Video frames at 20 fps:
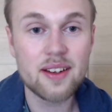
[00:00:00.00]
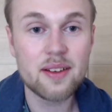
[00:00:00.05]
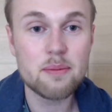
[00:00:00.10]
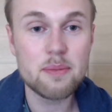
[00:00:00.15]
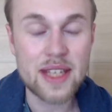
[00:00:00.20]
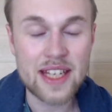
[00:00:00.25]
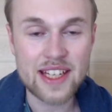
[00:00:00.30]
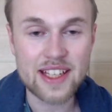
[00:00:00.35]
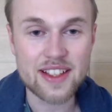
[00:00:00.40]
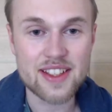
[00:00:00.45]

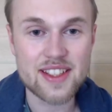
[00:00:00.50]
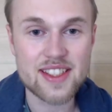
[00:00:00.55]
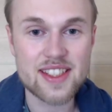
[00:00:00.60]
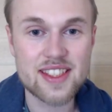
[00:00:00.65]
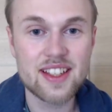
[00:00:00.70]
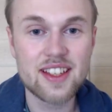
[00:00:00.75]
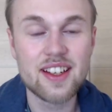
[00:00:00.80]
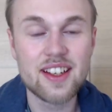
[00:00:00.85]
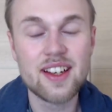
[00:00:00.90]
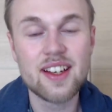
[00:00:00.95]

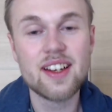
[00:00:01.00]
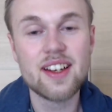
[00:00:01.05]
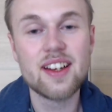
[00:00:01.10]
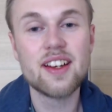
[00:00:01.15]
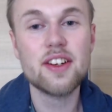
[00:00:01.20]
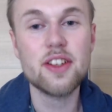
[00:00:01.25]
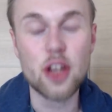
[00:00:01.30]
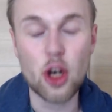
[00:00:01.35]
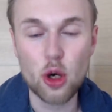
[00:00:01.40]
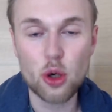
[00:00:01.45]
means
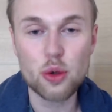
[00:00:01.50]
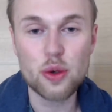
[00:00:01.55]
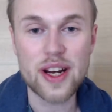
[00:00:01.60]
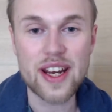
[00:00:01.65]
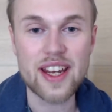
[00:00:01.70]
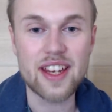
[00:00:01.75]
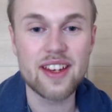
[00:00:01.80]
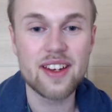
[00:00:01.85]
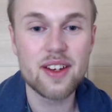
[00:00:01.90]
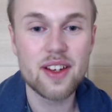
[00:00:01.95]

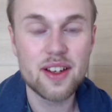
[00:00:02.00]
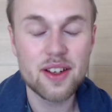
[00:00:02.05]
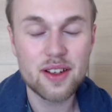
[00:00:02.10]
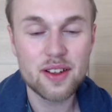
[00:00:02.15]
knowing